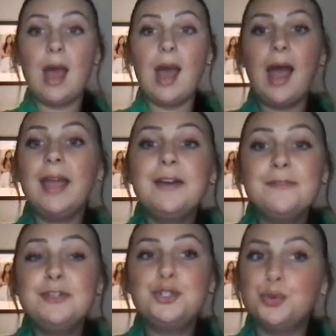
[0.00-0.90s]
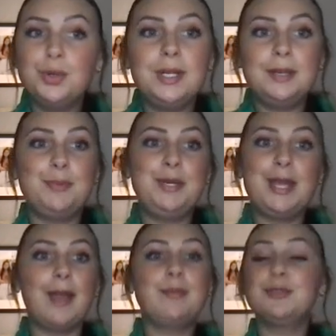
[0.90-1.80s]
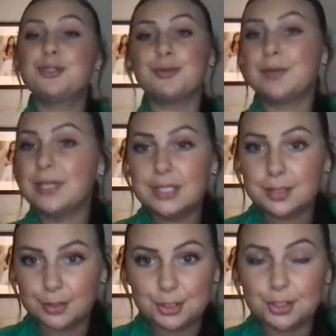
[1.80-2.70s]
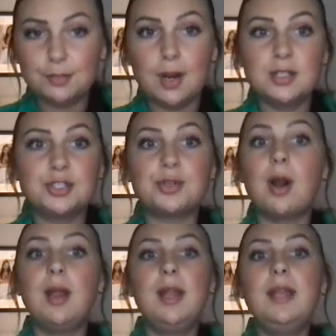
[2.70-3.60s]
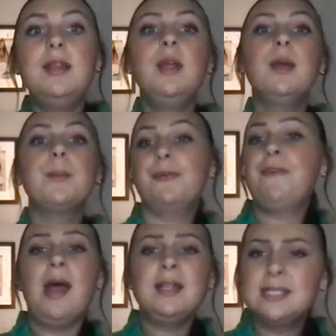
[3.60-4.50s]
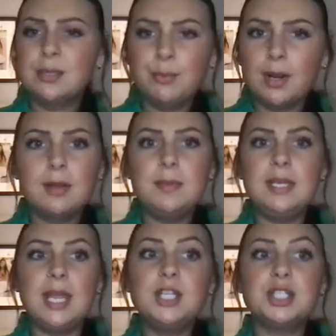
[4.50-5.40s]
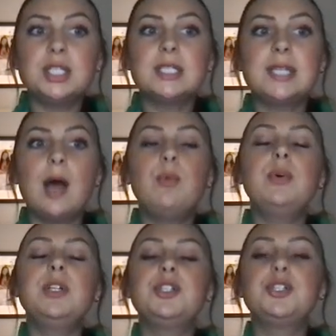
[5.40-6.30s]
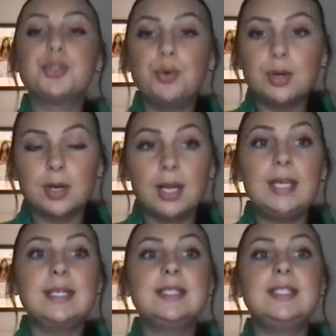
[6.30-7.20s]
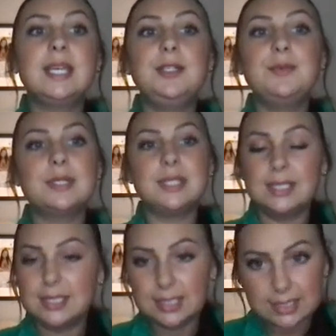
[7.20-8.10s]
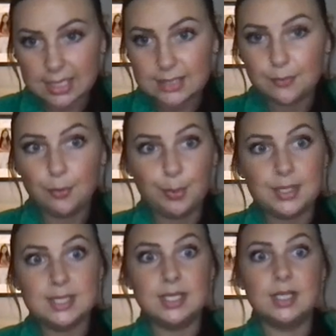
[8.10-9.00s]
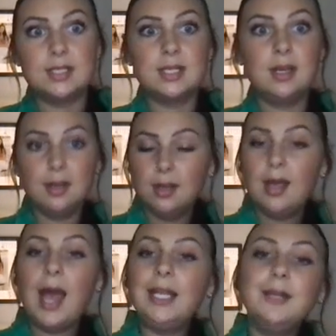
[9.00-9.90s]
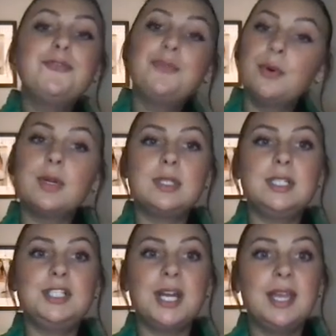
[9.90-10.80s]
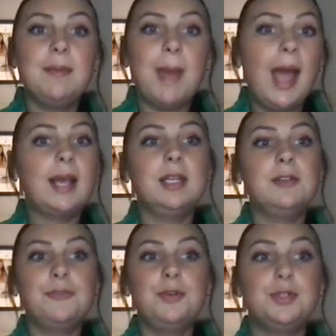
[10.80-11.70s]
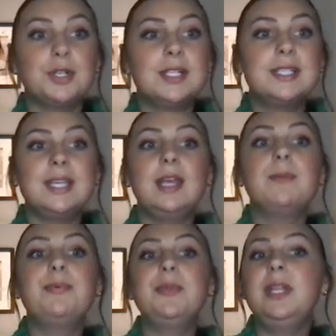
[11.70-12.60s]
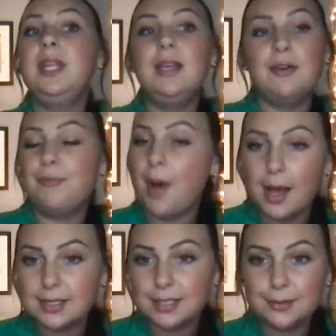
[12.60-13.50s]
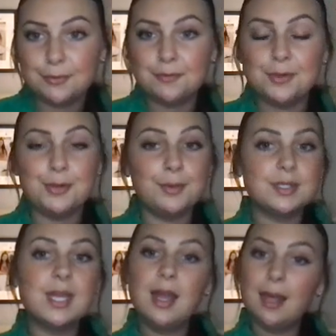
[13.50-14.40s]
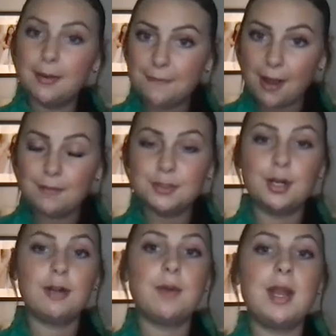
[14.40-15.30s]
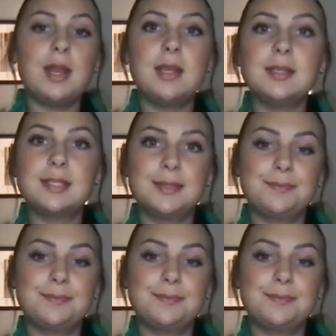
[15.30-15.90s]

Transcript: I have enjoyed being able to research your restaurant and provide some recommendations that will ensure a continuously successful business. I look forward to checking back in the future and seeing plenty of positive reviews and 5-star ratings.